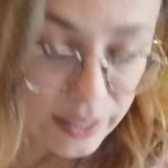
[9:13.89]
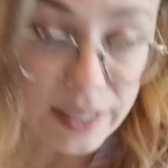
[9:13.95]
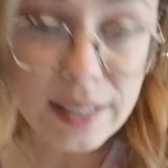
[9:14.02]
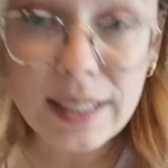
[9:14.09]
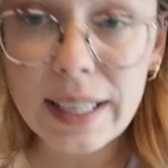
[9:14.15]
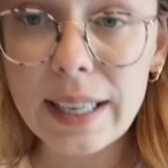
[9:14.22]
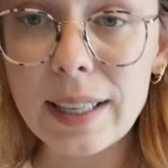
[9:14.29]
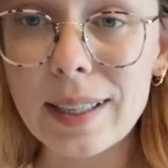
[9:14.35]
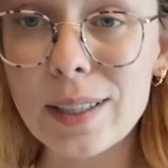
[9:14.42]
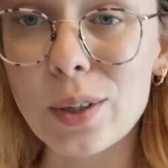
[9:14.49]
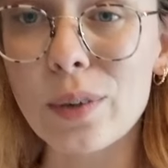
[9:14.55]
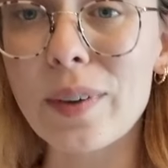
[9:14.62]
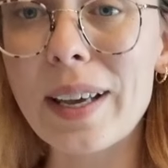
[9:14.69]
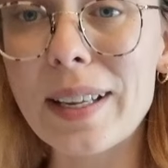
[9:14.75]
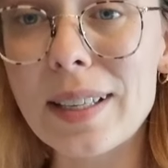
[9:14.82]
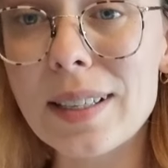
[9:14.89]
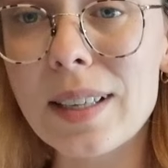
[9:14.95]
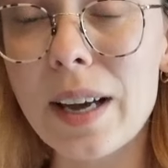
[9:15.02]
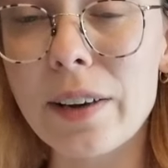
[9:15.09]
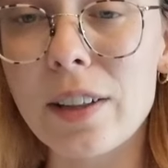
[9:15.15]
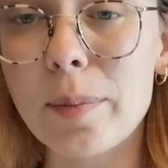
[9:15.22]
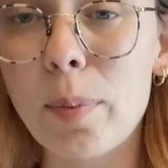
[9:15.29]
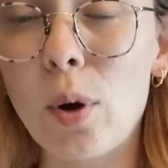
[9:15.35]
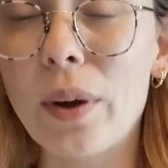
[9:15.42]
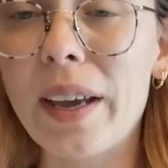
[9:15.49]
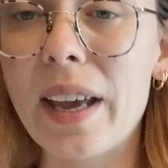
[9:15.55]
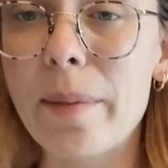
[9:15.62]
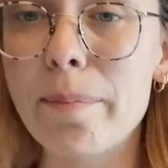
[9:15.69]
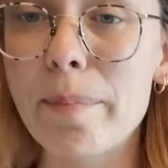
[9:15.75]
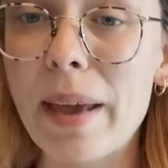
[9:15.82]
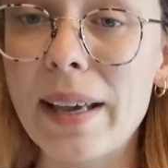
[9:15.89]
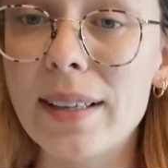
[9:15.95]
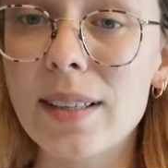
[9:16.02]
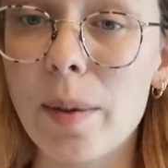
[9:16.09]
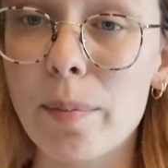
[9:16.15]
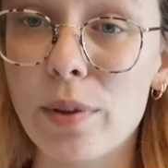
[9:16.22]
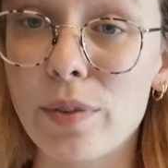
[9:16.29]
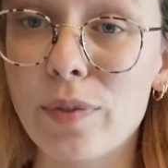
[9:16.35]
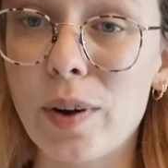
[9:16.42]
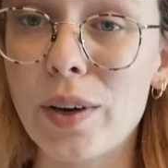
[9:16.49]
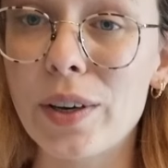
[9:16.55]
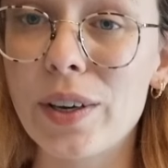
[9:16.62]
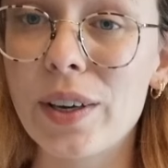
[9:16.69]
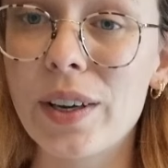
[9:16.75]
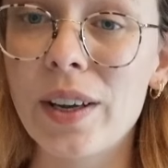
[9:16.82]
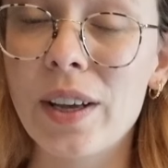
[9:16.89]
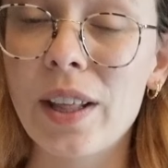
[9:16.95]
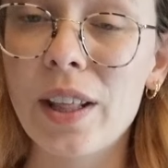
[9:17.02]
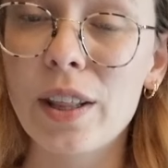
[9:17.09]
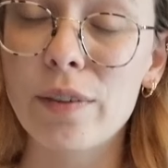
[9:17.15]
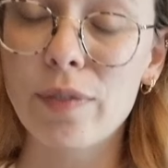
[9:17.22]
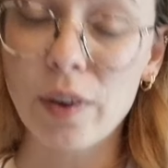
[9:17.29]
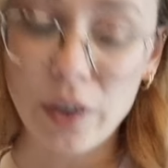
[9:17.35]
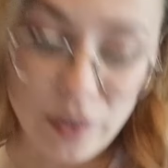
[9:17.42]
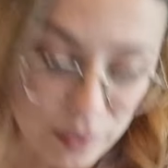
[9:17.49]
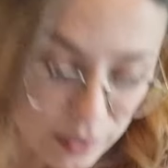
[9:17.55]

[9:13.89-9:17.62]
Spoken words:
see the sort of inside of the pocket. It makes up the front of the